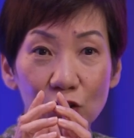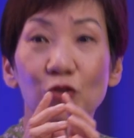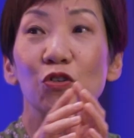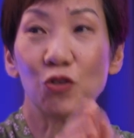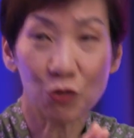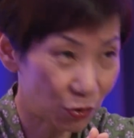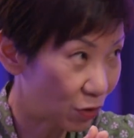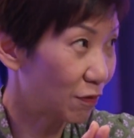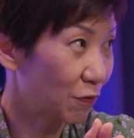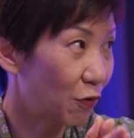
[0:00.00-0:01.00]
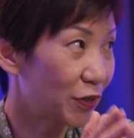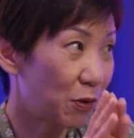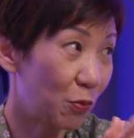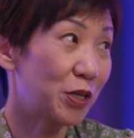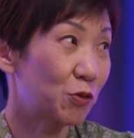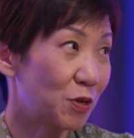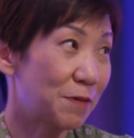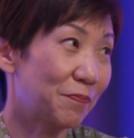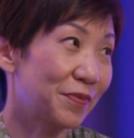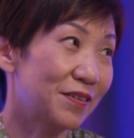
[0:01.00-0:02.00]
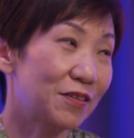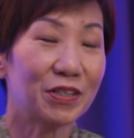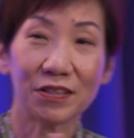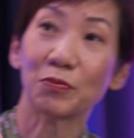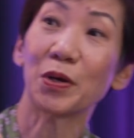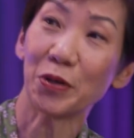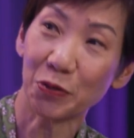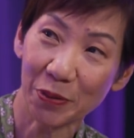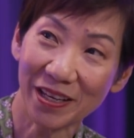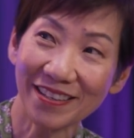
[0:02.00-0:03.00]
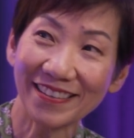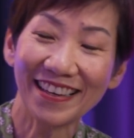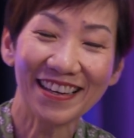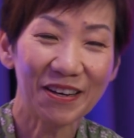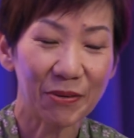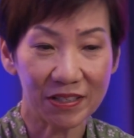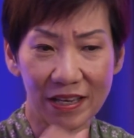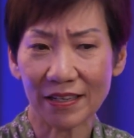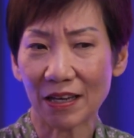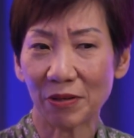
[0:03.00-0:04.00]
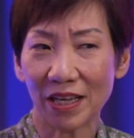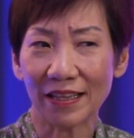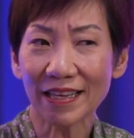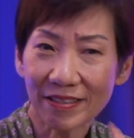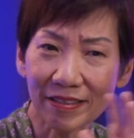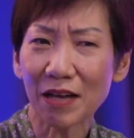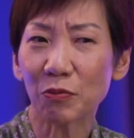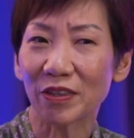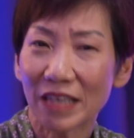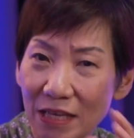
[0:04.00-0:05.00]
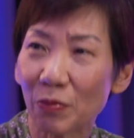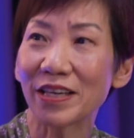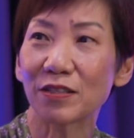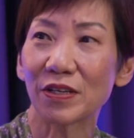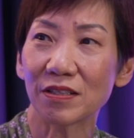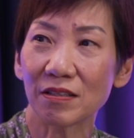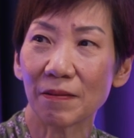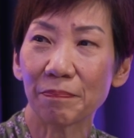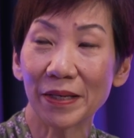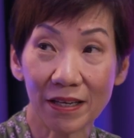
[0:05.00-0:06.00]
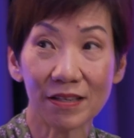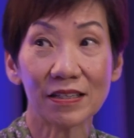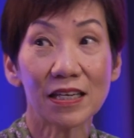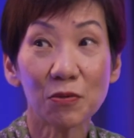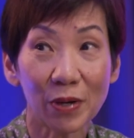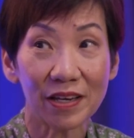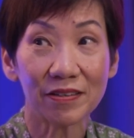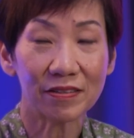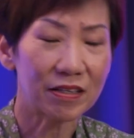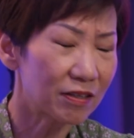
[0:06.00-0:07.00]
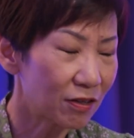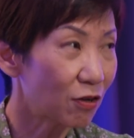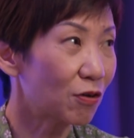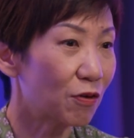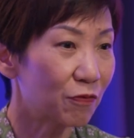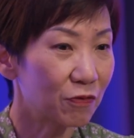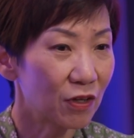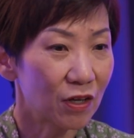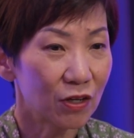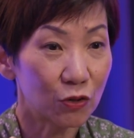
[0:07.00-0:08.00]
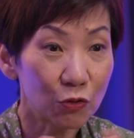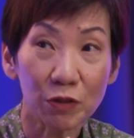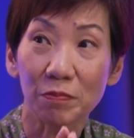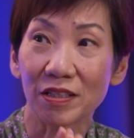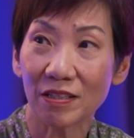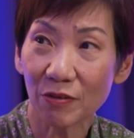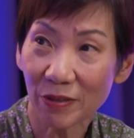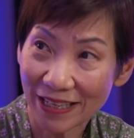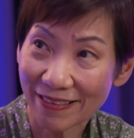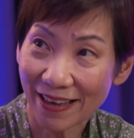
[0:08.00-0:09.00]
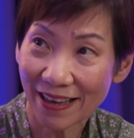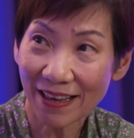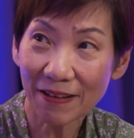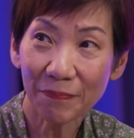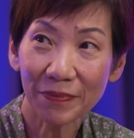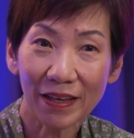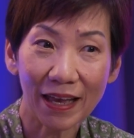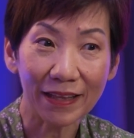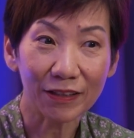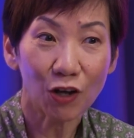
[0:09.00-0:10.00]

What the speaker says: good use for that waste stream. So this is what we're doing. We're saying that, okay, let's start with e-waste first because e-waste, there's a lot of good material in there and